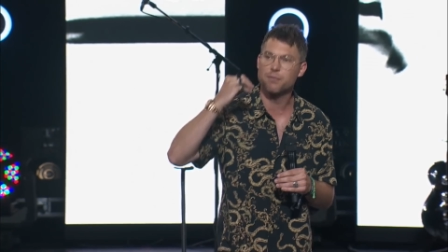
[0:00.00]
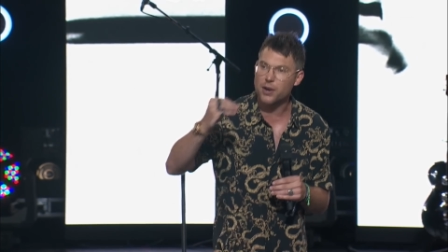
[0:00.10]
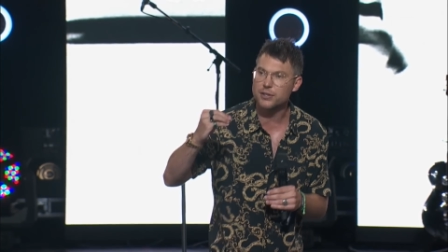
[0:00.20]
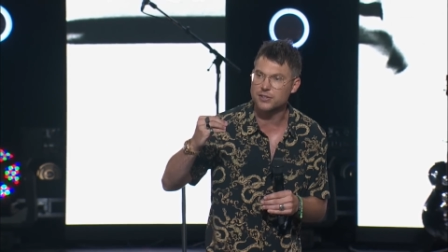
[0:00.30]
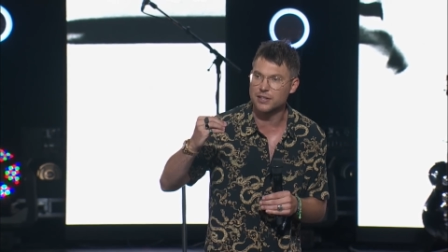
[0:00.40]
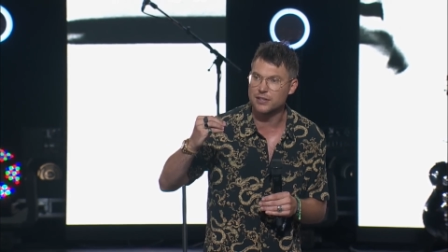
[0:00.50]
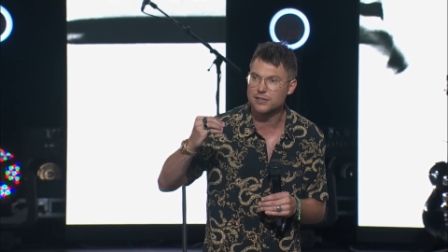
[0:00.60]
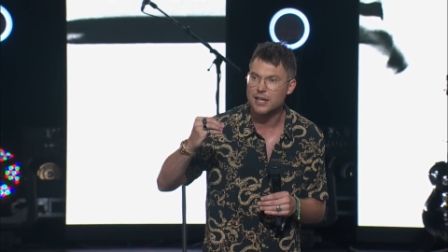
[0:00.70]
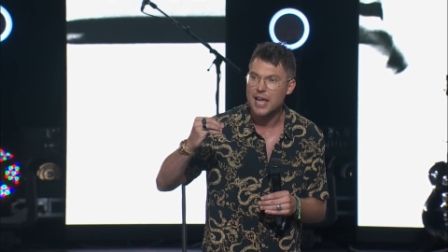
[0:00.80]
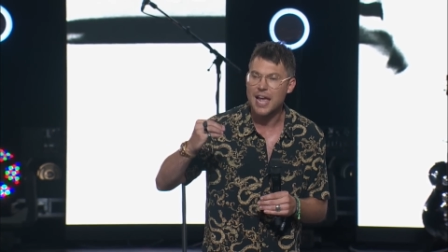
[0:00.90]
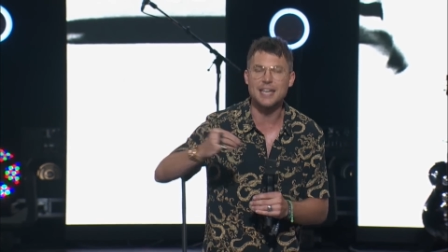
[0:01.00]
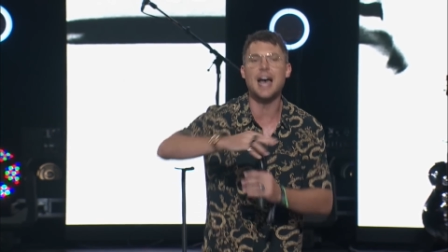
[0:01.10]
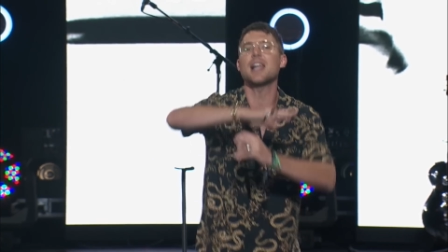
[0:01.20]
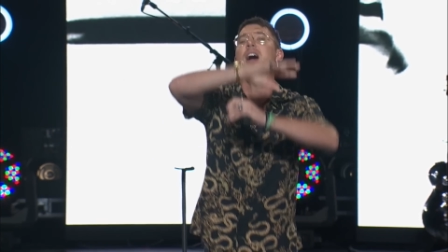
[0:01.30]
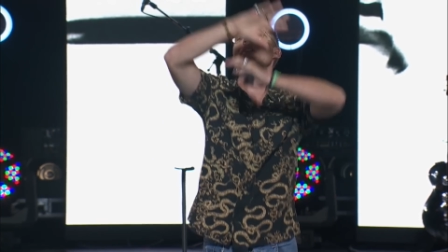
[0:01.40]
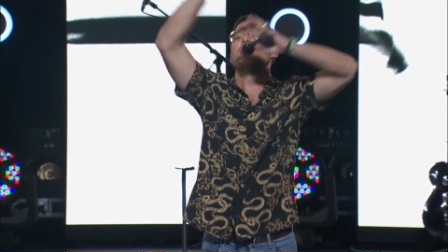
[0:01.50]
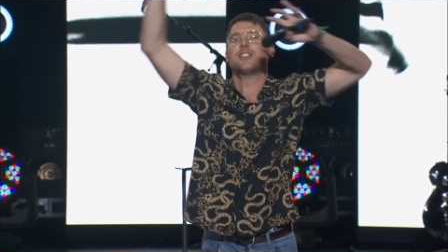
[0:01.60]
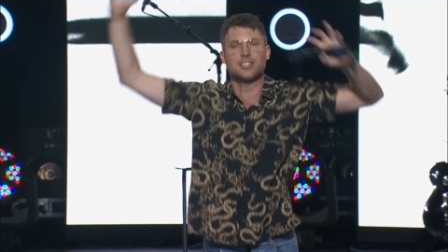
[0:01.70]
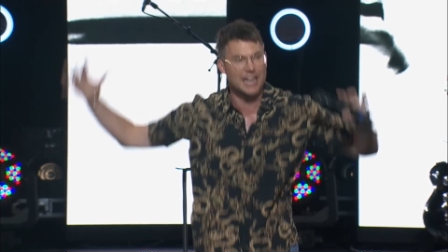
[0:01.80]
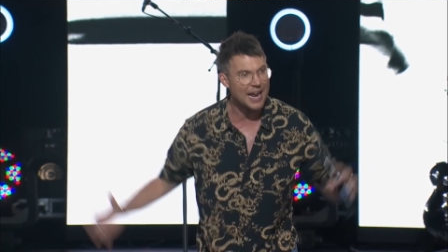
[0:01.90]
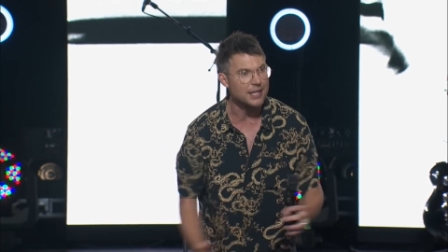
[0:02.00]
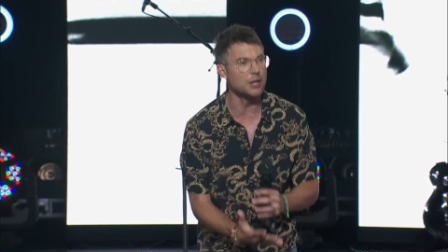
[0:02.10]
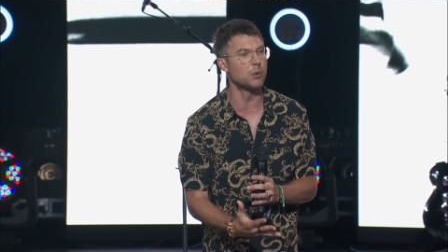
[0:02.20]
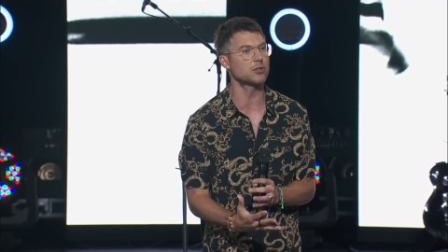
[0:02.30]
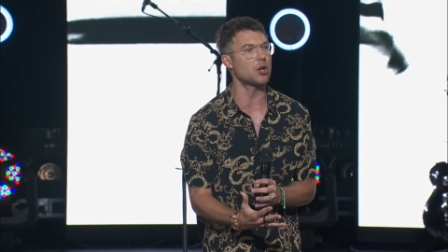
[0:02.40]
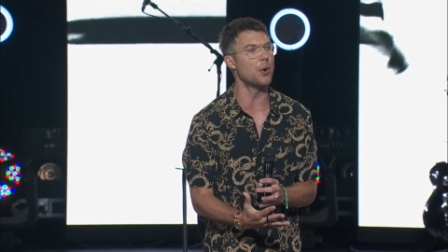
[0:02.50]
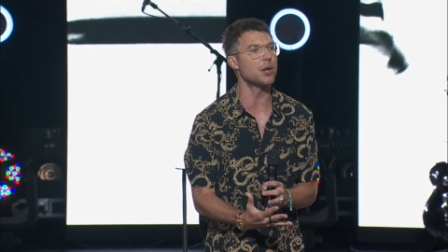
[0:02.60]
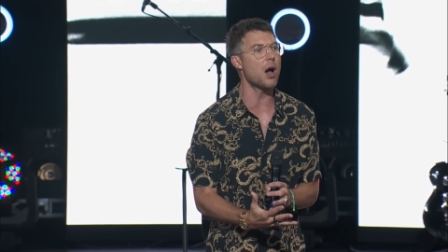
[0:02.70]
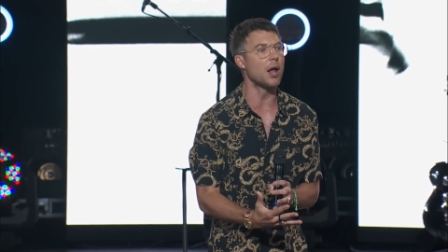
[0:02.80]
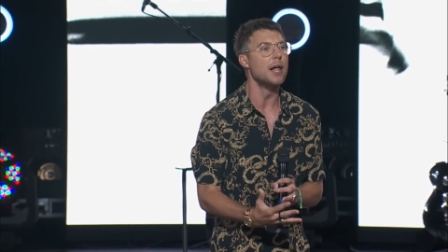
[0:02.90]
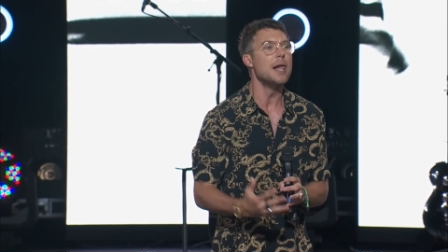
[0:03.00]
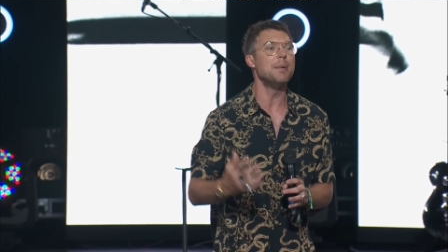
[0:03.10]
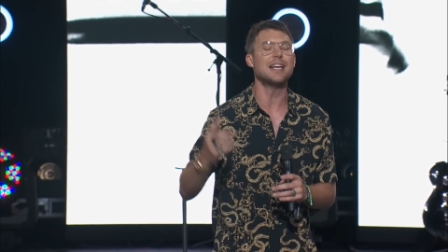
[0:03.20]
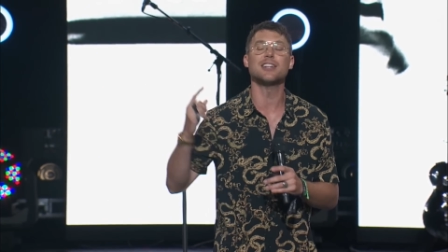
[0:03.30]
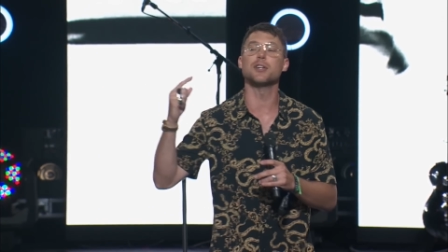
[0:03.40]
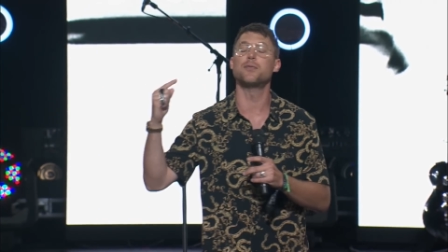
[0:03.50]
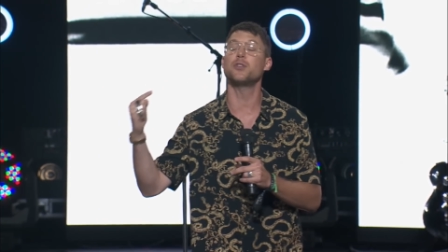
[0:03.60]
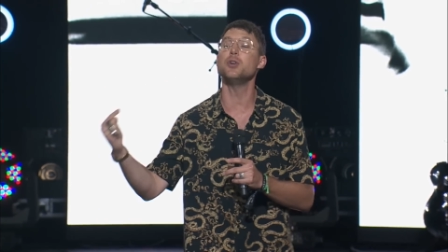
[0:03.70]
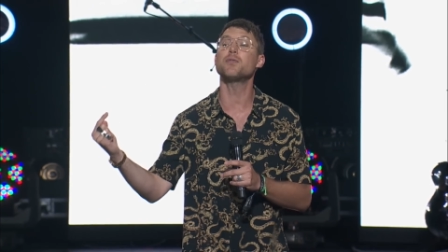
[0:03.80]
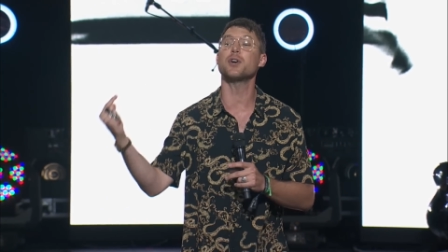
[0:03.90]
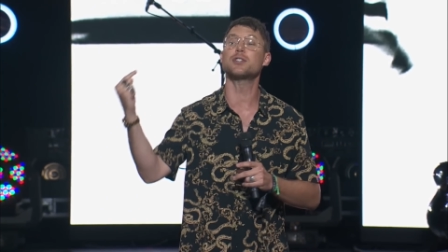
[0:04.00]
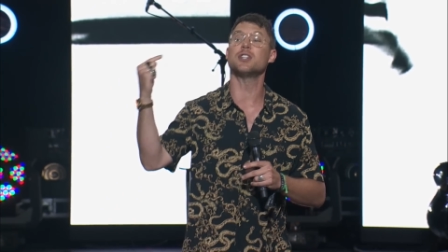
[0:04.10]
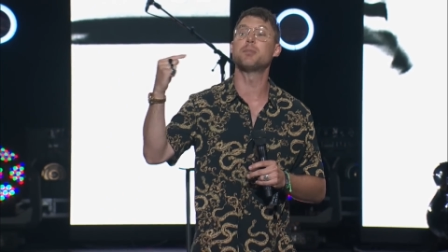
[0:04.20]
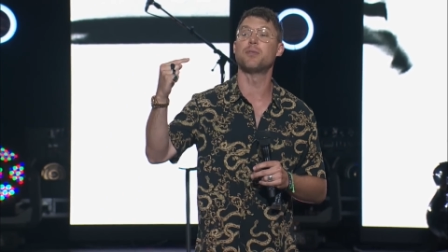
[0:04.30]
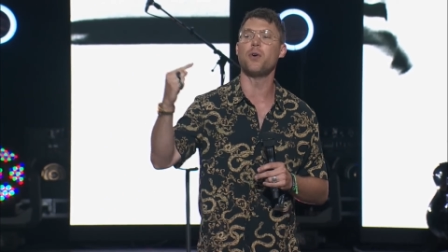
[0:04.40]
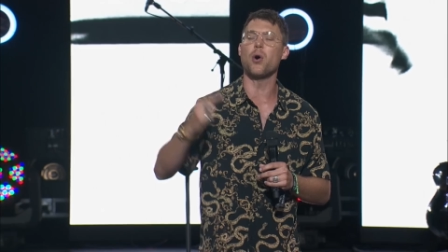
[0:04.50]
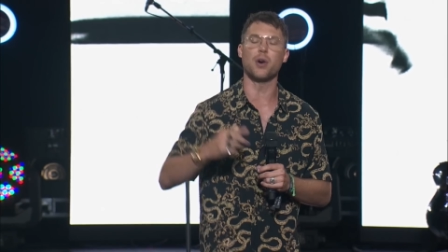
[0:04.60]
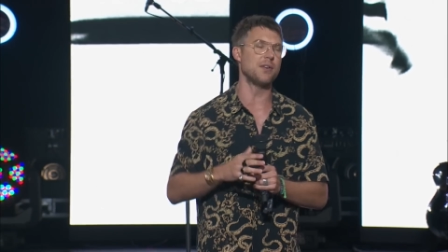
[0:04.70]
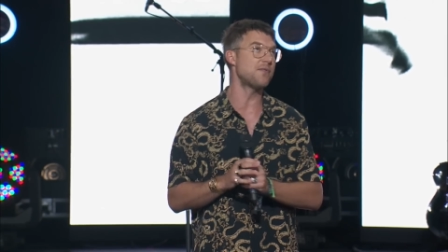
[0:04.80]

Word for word: of verses and not understanding what's going on. Because a few verses before, in